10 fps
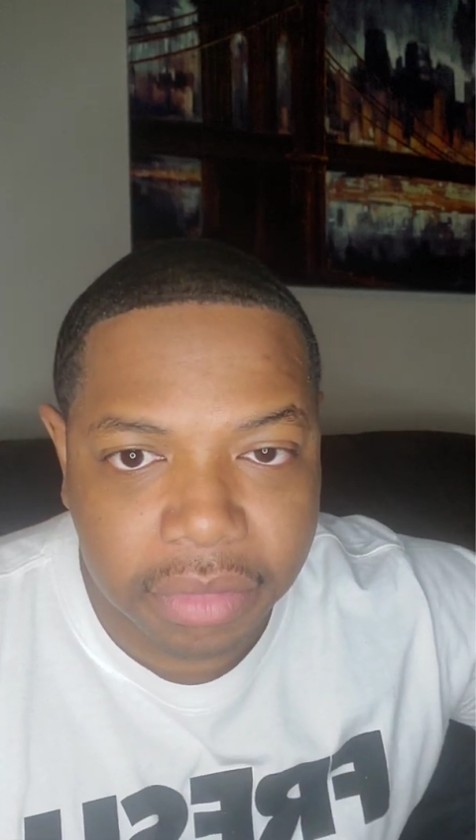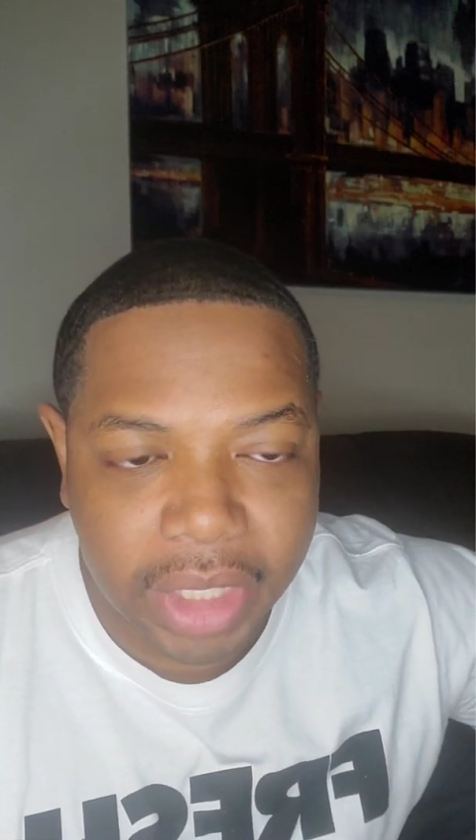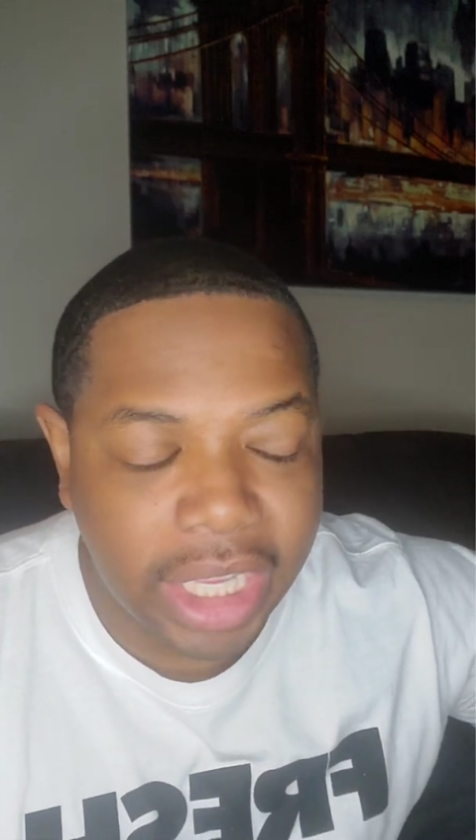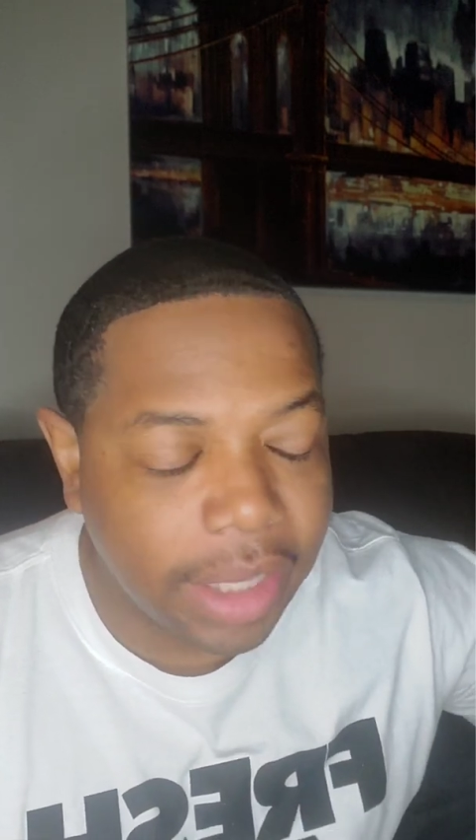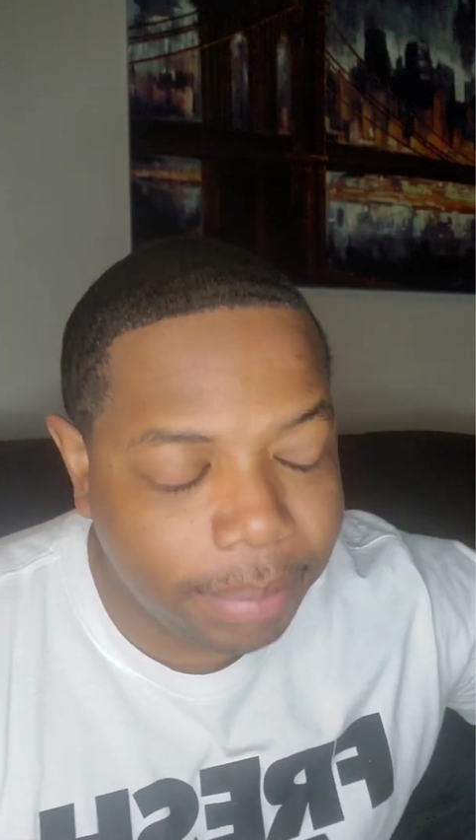
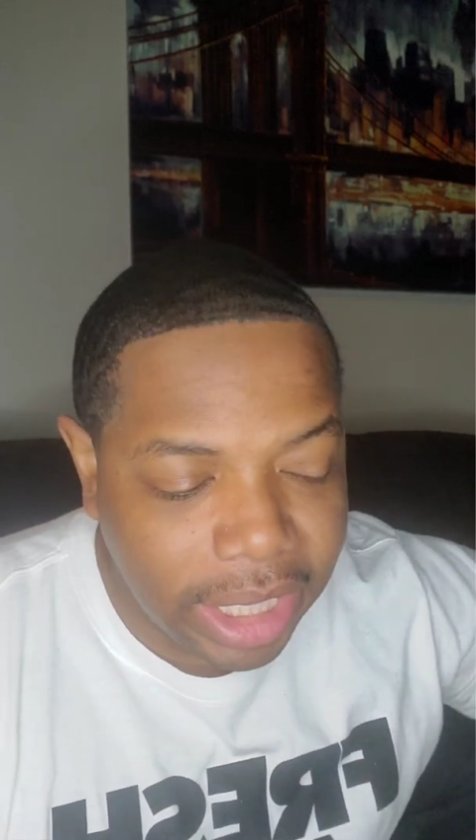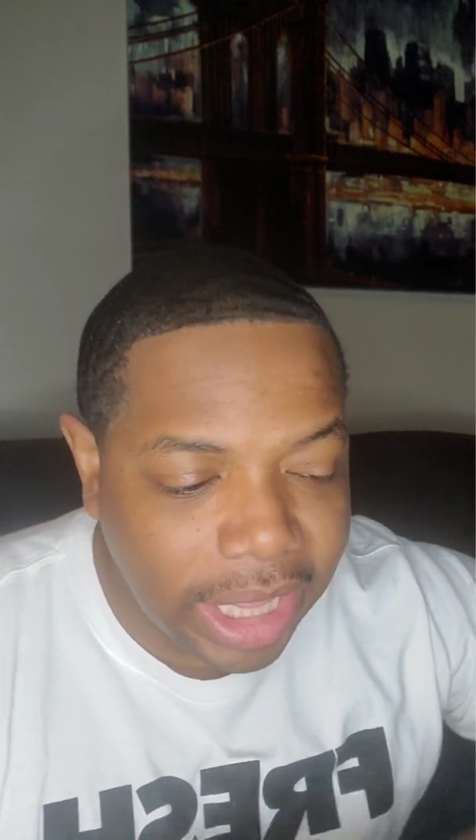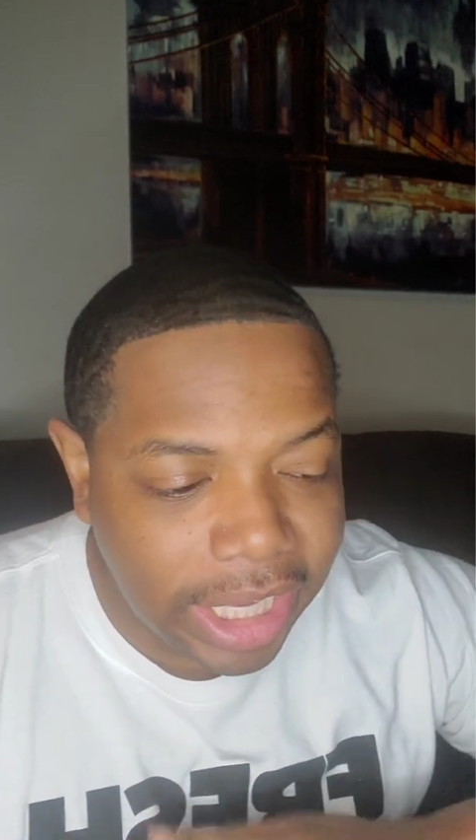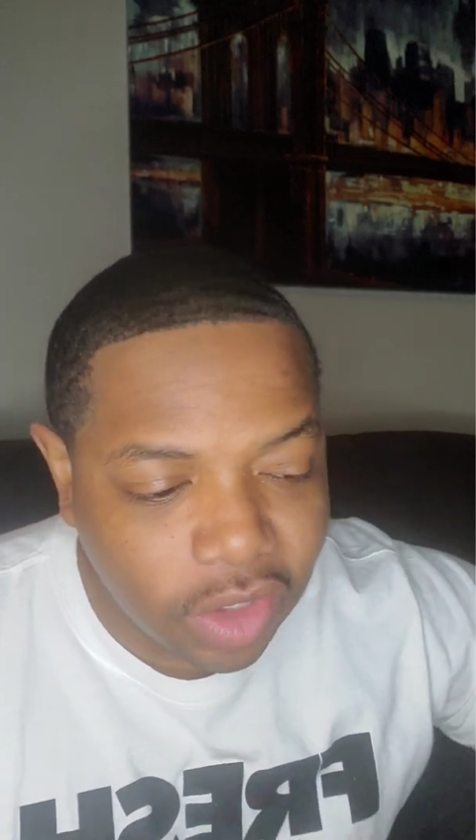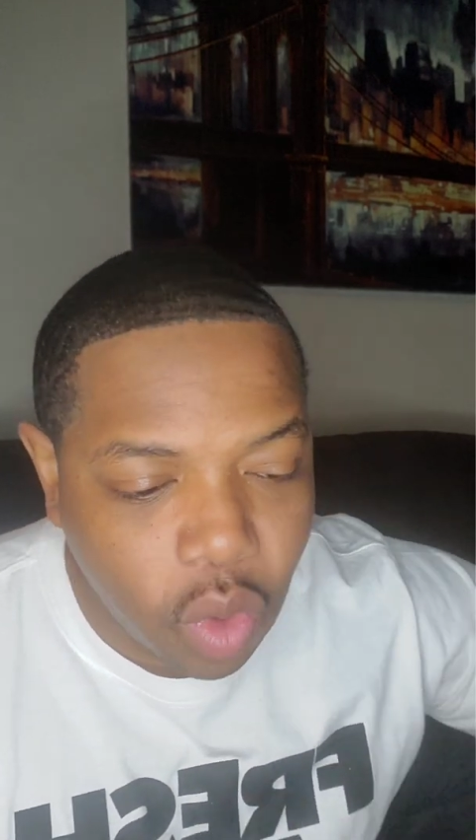It completely
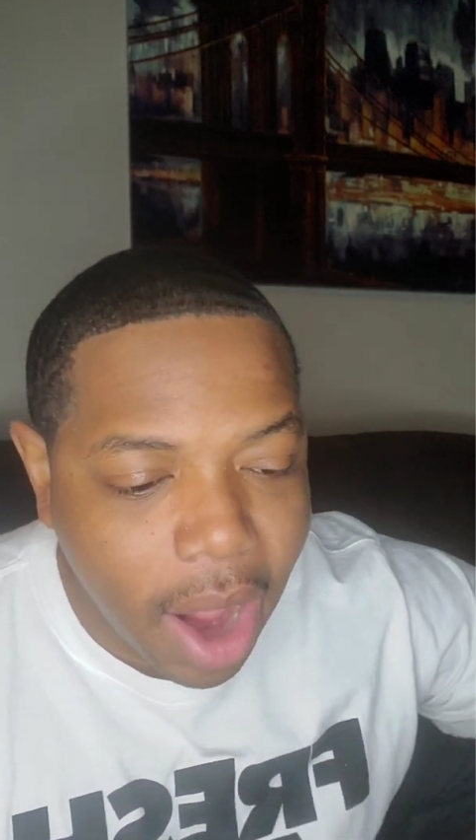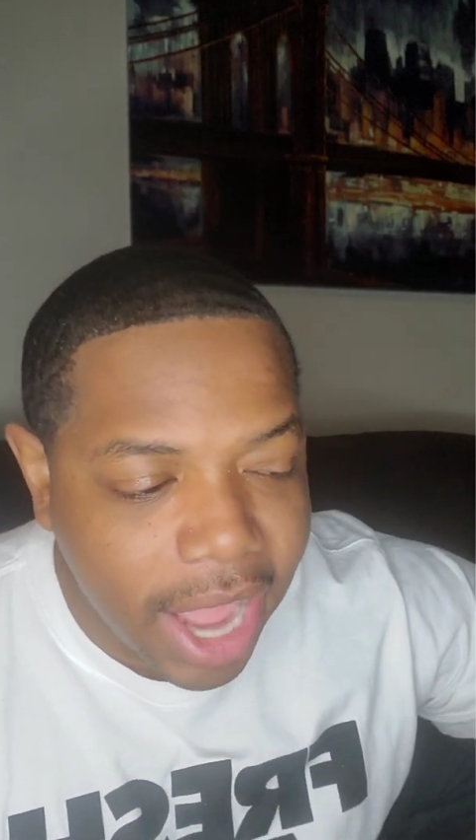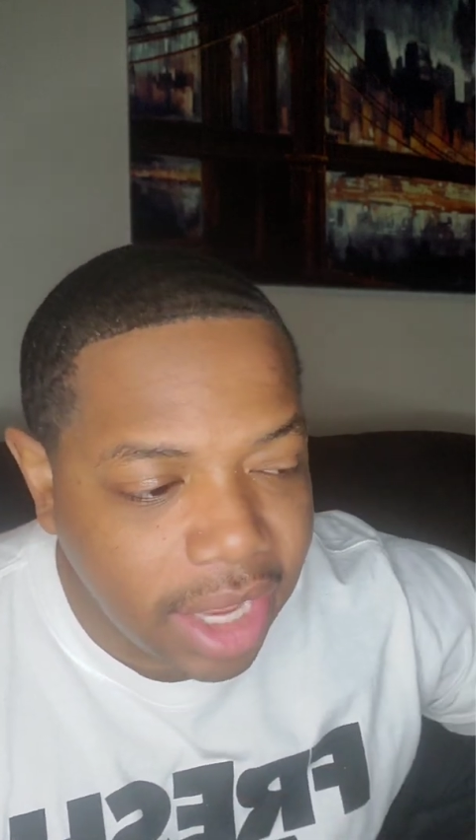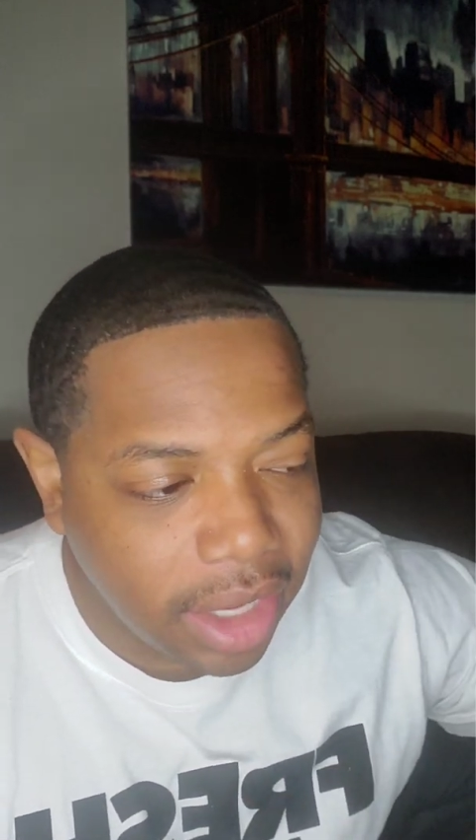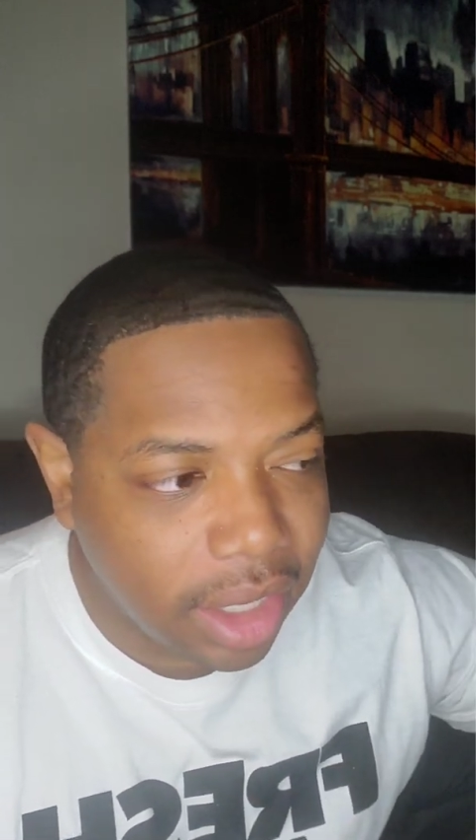gets quiet